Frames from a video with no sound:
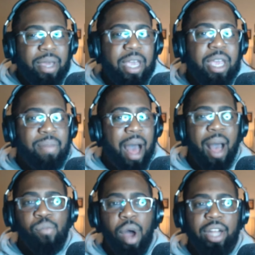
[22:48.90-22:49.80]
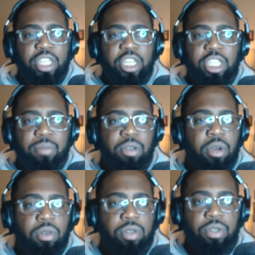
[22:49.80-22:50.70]
And I'm watching Jim
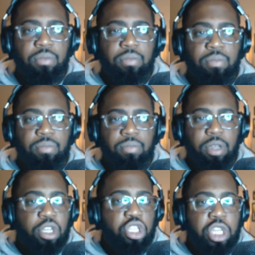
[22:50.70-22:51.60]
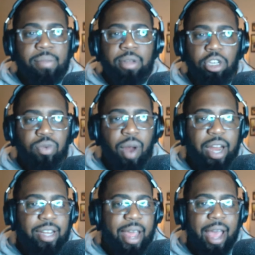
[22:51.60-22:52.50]
Knowles, because Jim Knowles
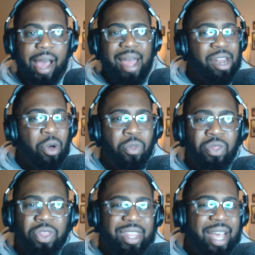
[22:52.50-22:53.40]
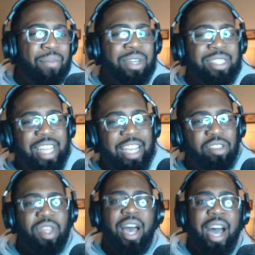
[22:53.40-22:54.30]
right now, I wouldn't say he's
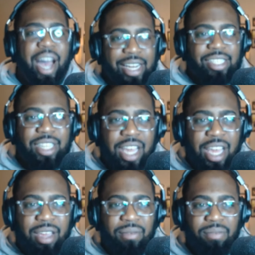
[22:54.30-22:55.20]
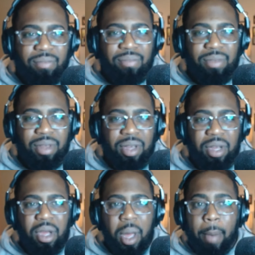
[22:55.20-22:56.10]
on the hot seat,
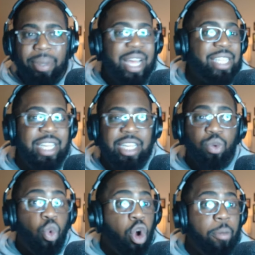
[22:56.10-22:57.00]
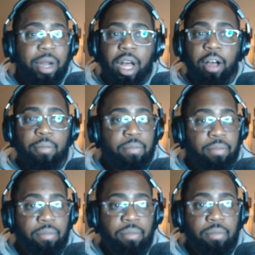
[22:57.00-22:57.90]
but that seat's warming up.
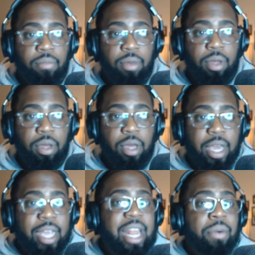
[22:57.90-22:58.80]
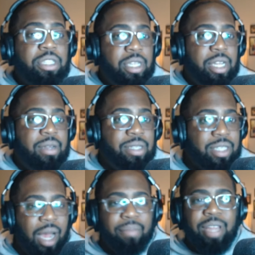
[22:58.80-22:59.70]
And now it's
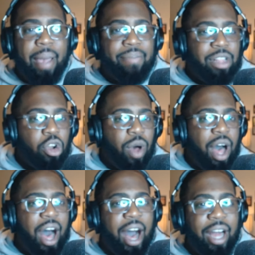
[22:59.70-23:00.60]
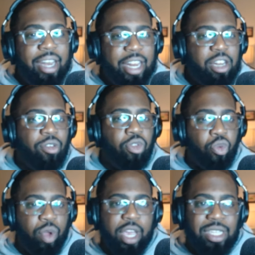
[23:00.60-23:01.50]
sometimes a little odd in year three.